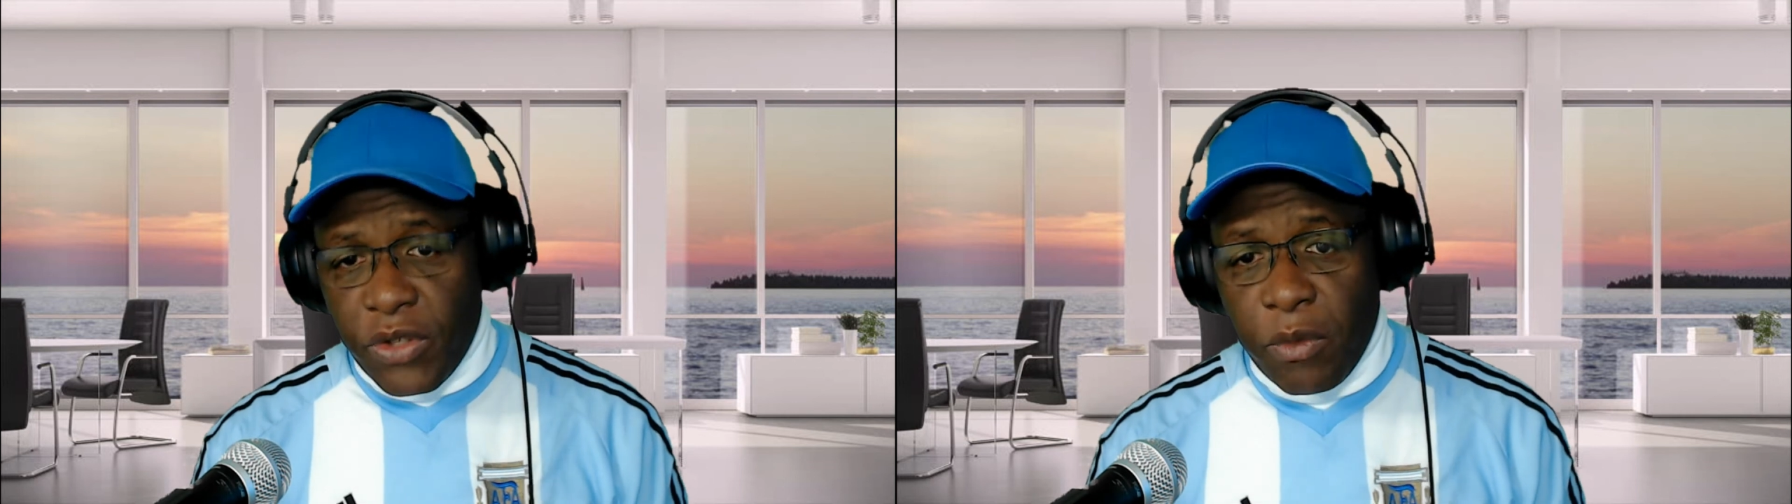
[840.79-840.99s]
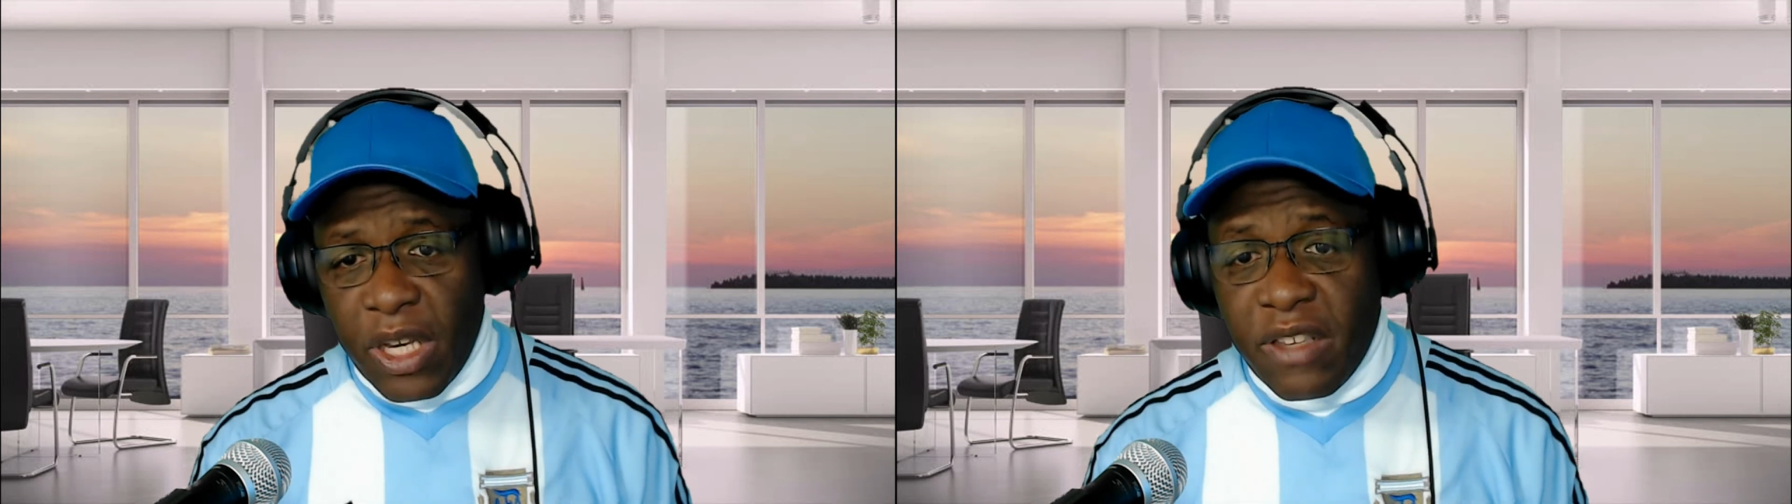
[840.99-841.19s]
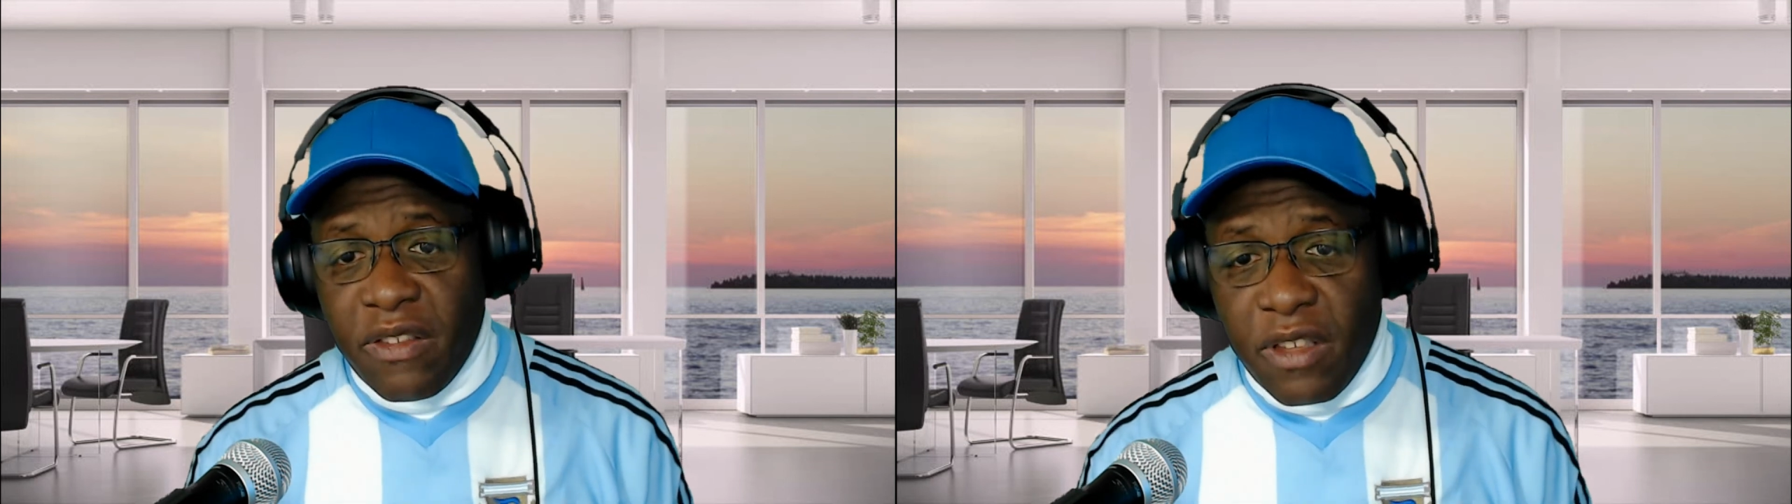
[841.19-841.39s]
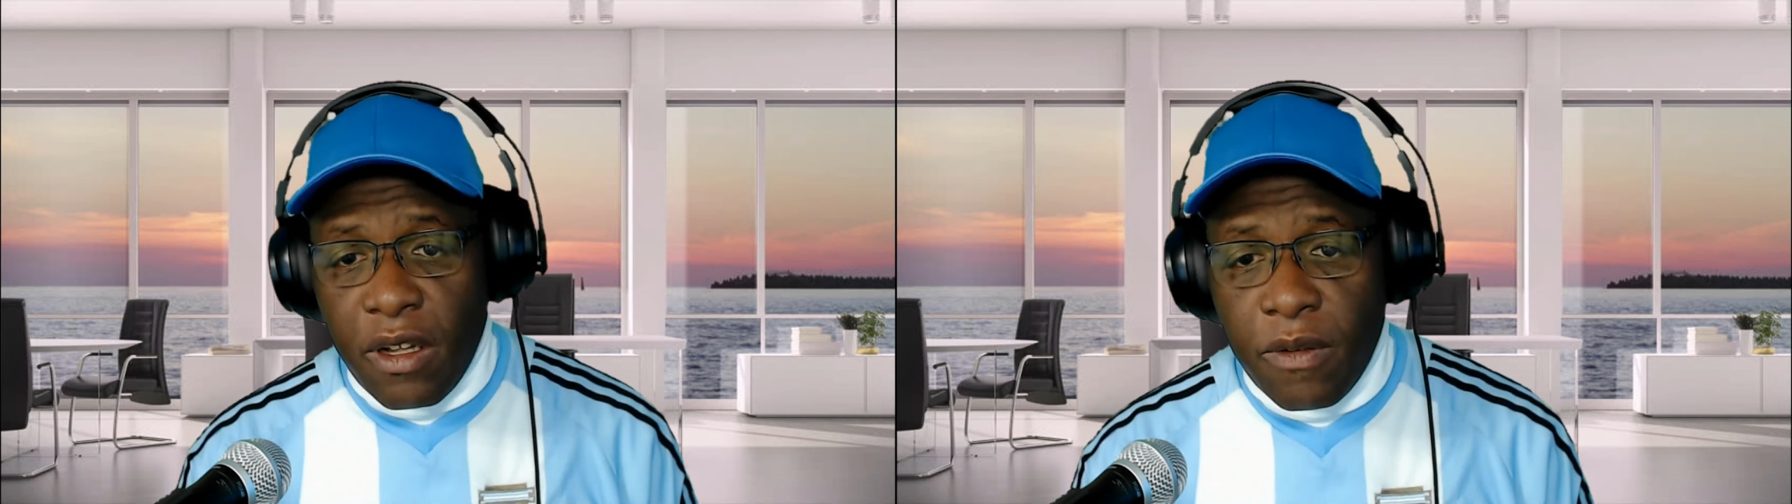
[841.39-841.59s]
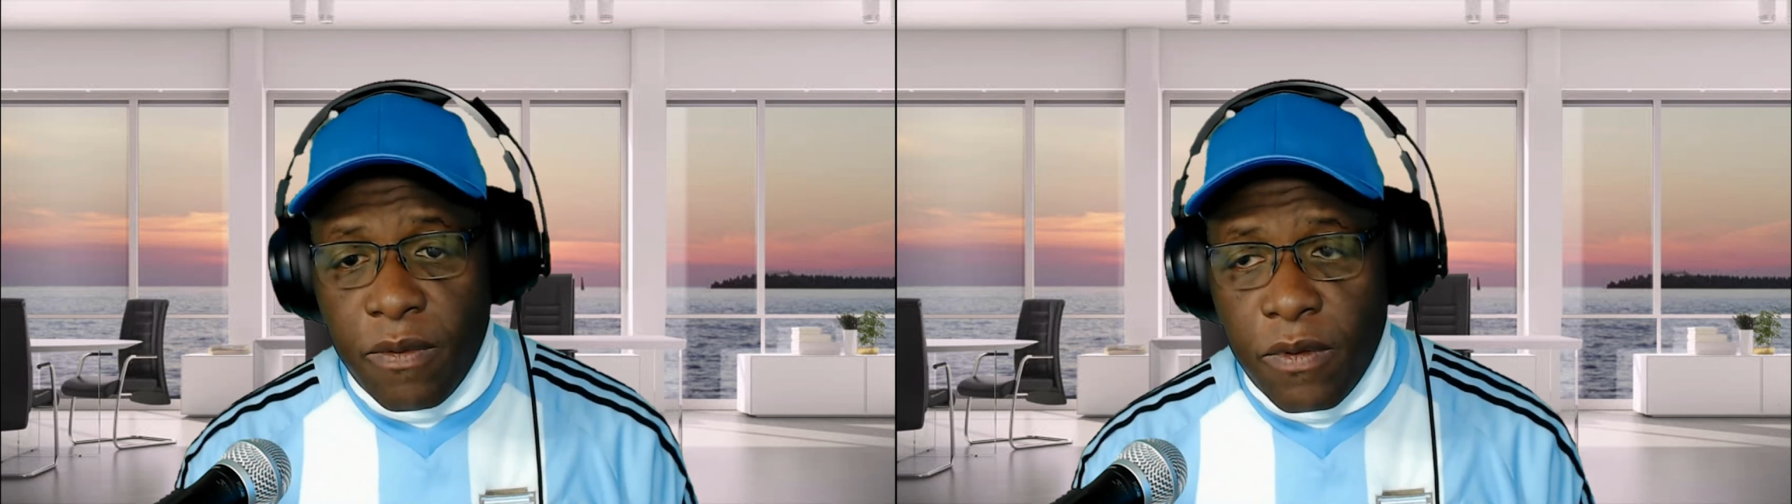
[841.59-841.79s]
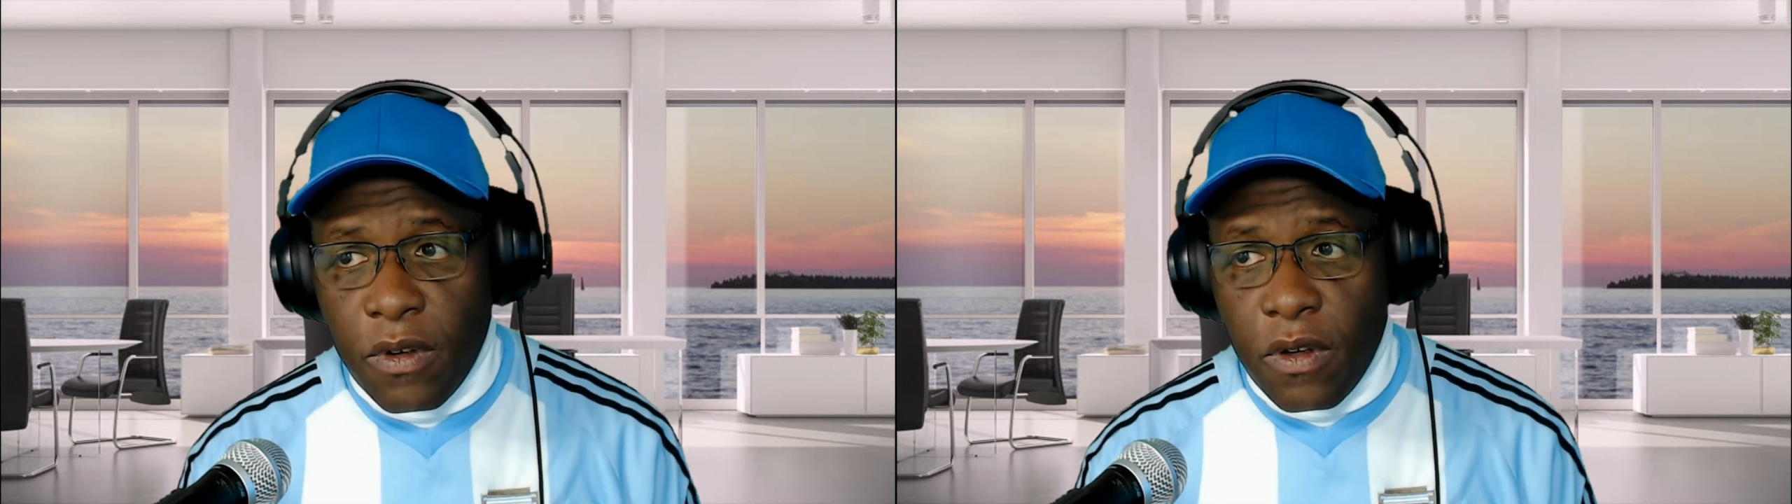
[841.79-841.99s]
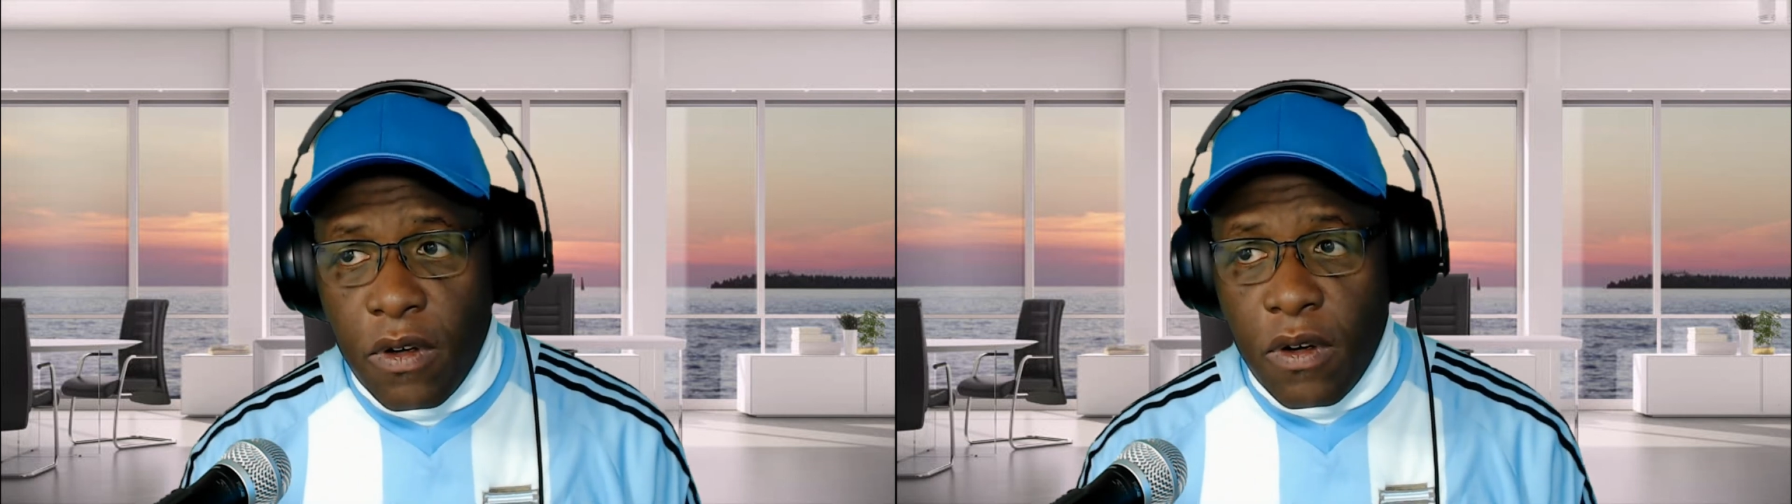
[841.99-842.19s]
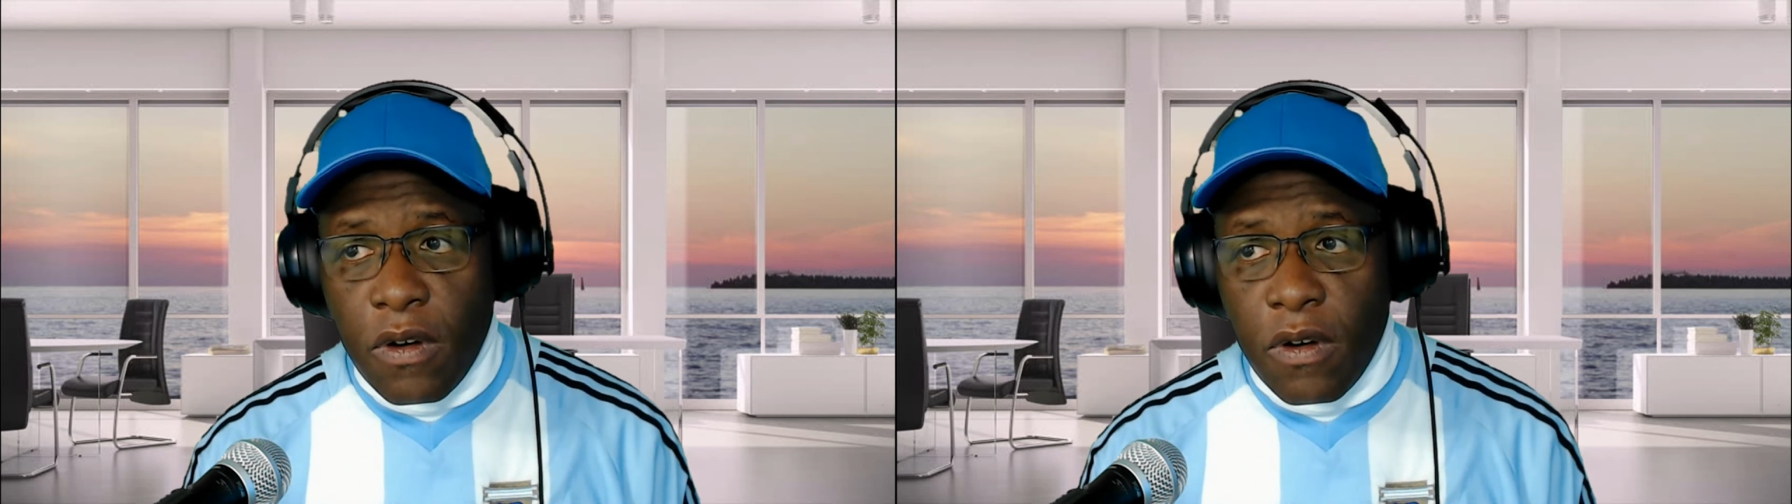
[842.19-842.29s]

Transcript: mixer myself,